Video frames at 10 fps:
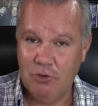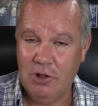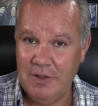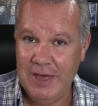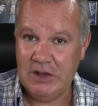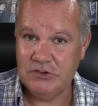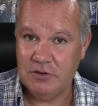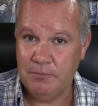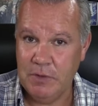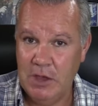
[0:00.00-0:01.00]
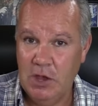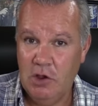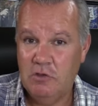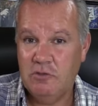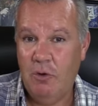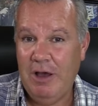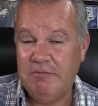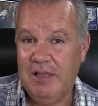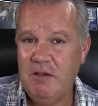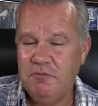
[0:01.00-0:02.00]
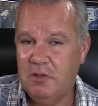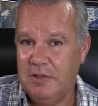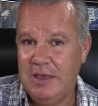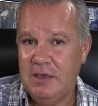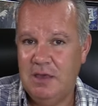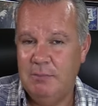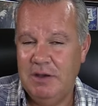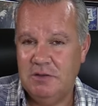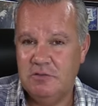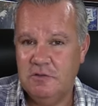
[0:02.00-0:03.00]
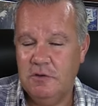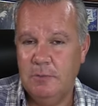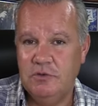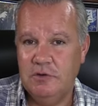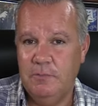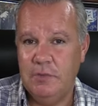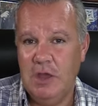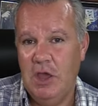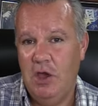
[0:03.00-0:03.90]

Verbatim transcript: Collection. So I've left a link in my description